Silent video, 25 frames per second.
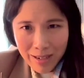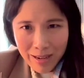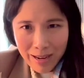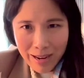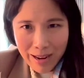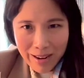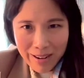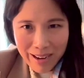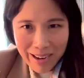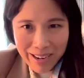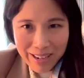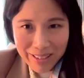
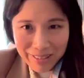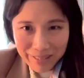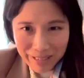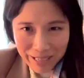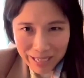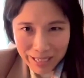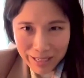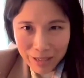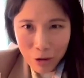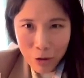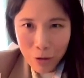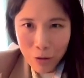And
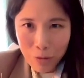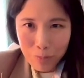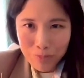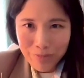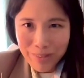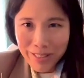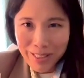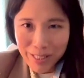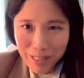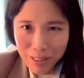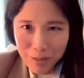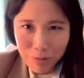I
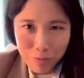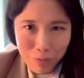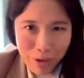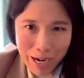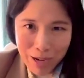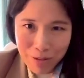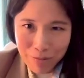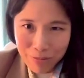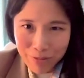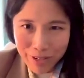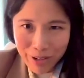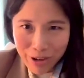hope this is
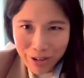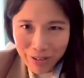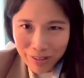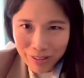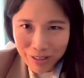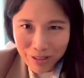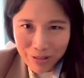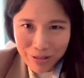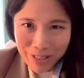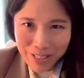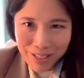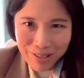why we all
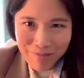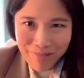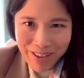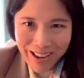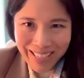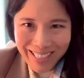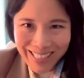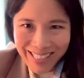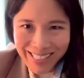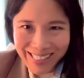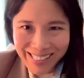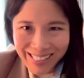go into
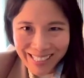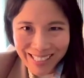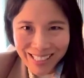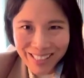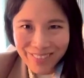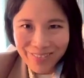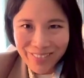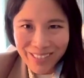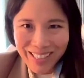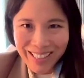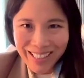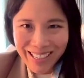medicine,
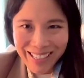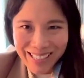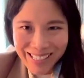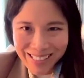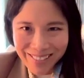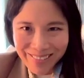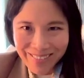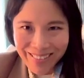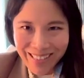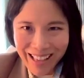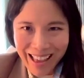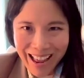is
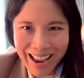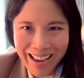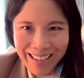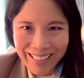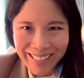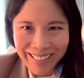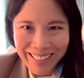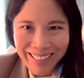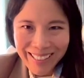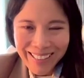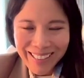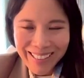because of
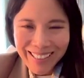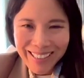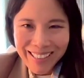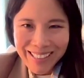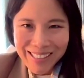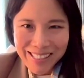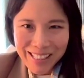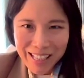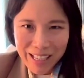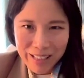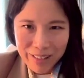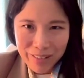that,
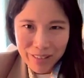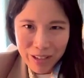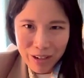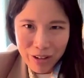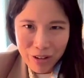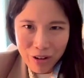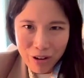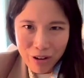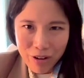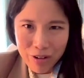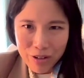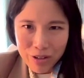is that
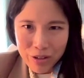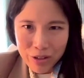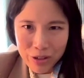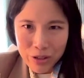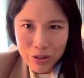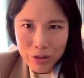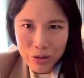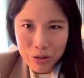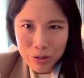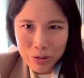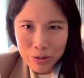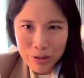there are
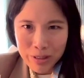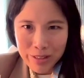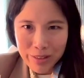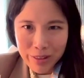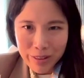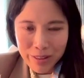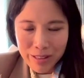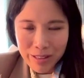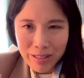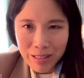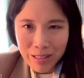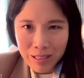new
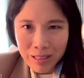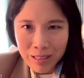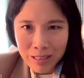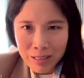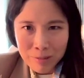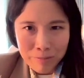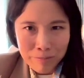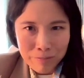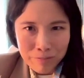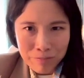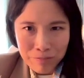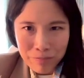
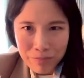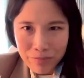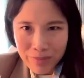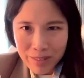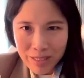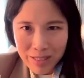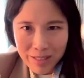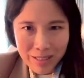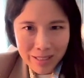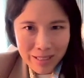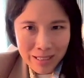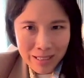
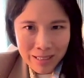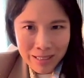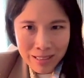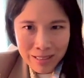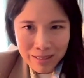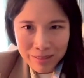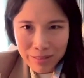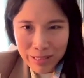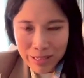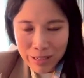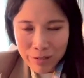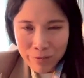
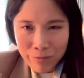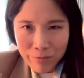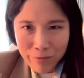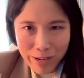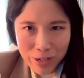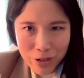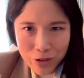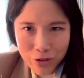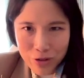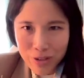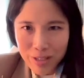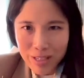
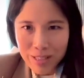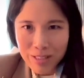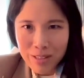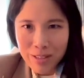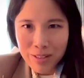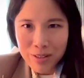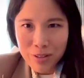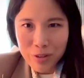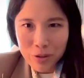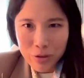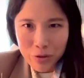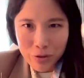
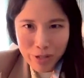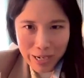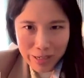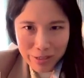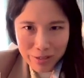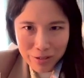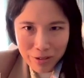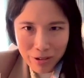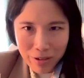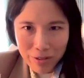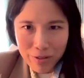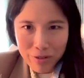inventions, new
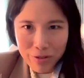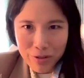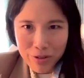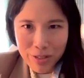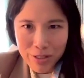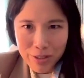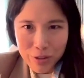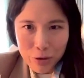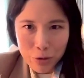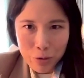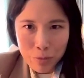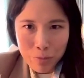
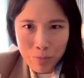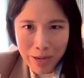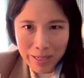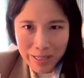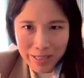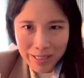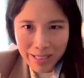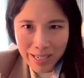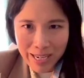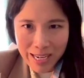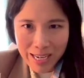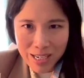technologies, new
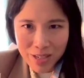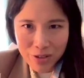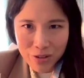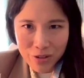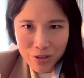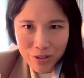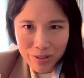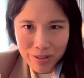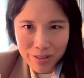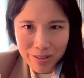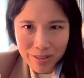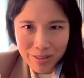
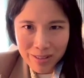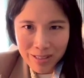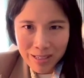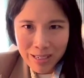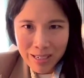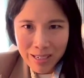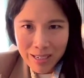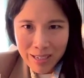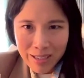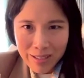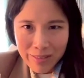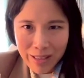medications
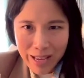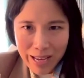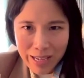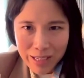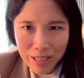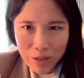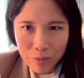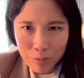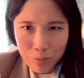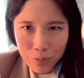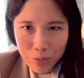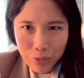
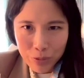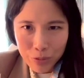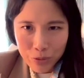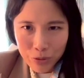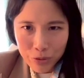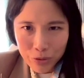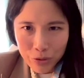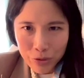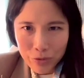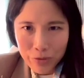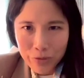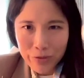that
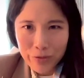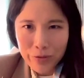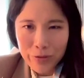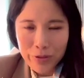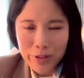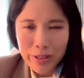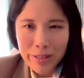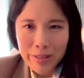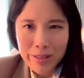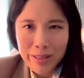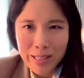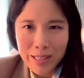improve
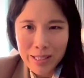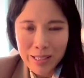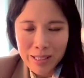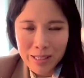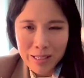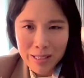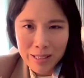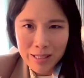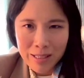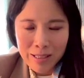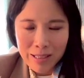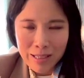
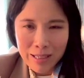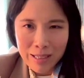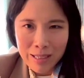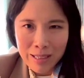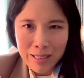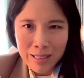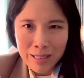the